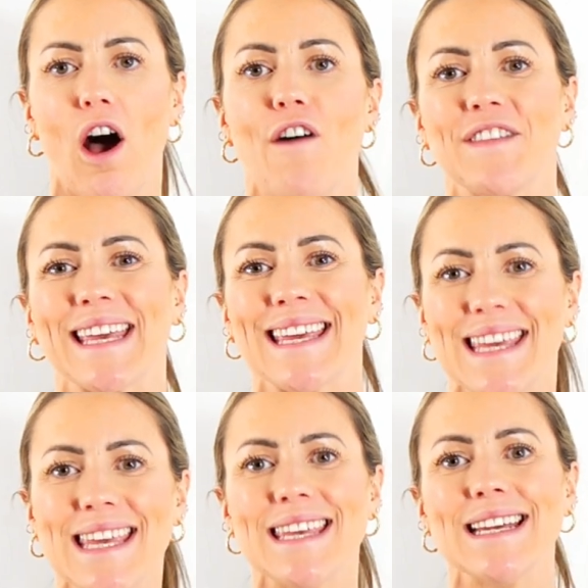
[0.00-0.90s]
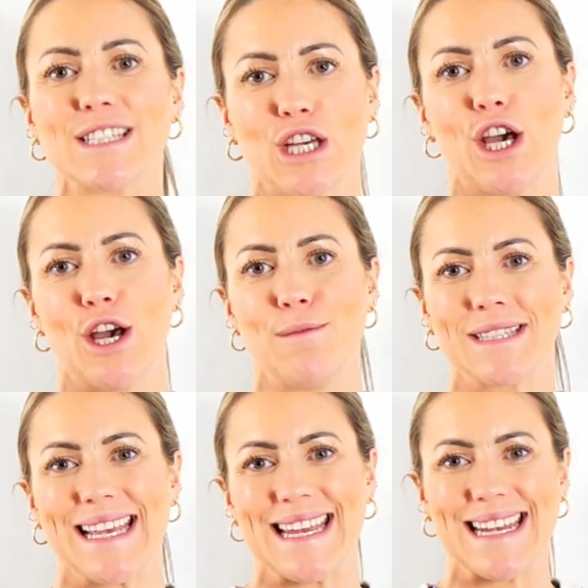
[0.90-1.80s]
of the key
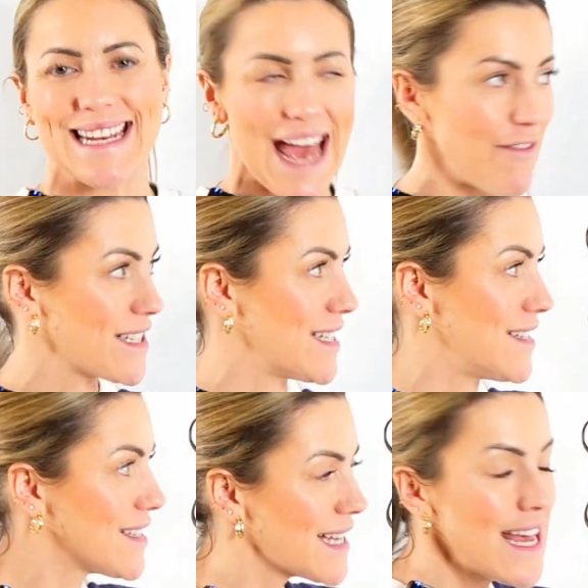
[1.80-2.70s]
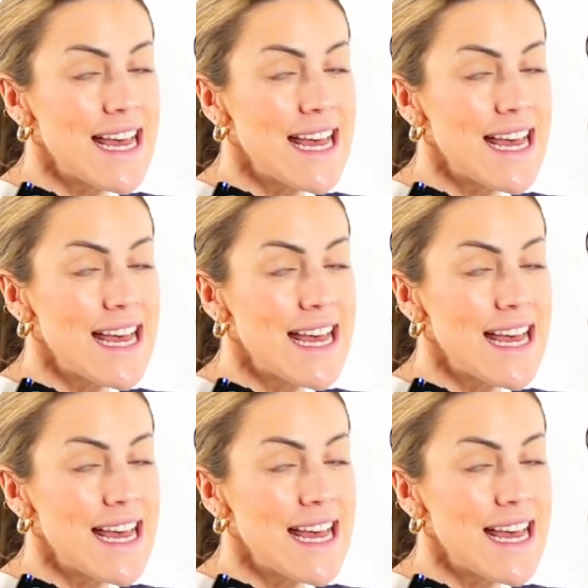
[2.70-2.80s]
terms in inheritance.